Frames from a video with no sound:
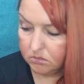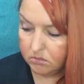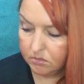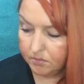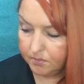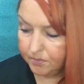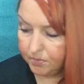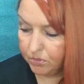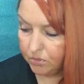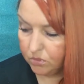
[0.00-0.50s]

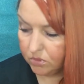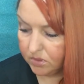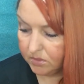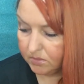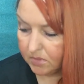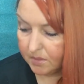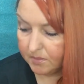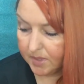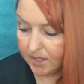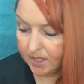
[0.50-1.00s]
blowing
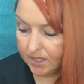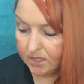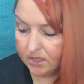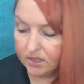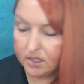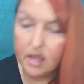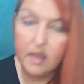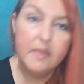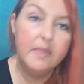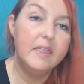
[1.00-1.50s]
my
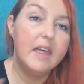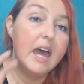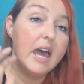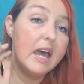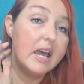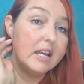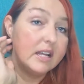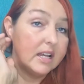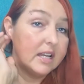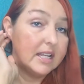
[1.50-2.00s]
mind. And
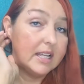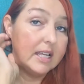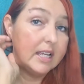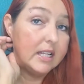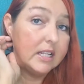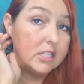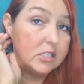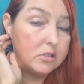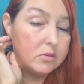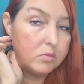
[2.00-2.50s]
that
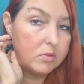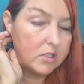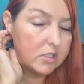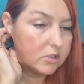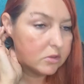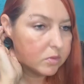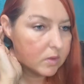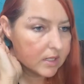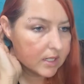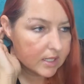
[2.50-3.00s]
again,
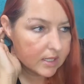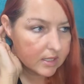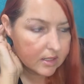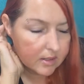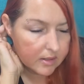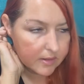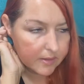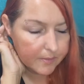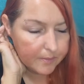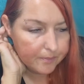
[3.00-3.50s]
it's one of
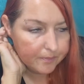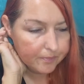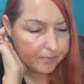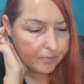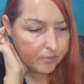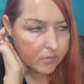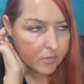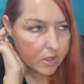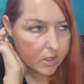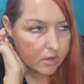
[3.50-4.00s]
the
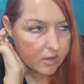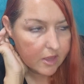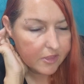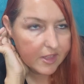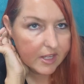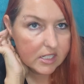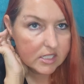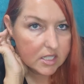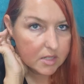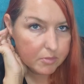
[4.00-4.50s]

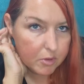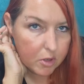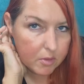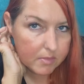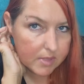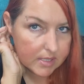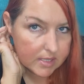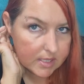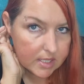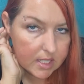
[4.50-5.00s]
things about
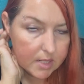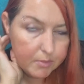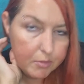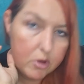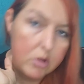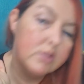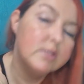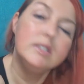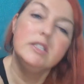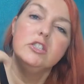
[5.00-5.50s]
mystery
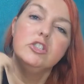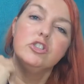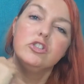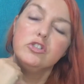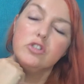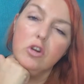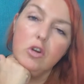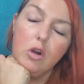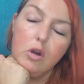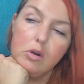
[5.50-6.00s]
boxes. You're
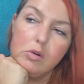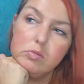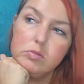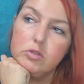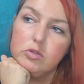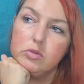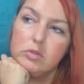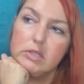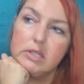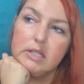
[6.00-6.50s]
not
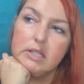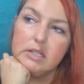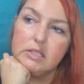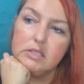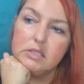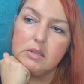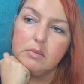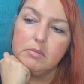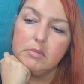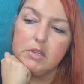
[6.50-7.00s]
always going to get
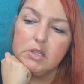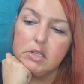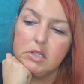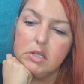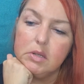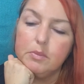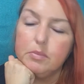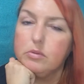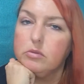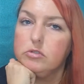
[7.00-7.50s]
something
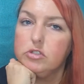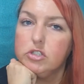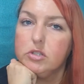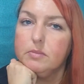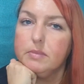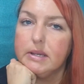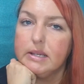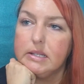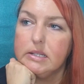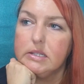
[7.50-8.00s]
that blows your
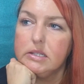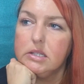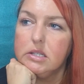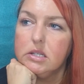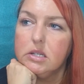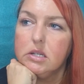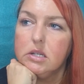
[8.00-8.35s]
mind,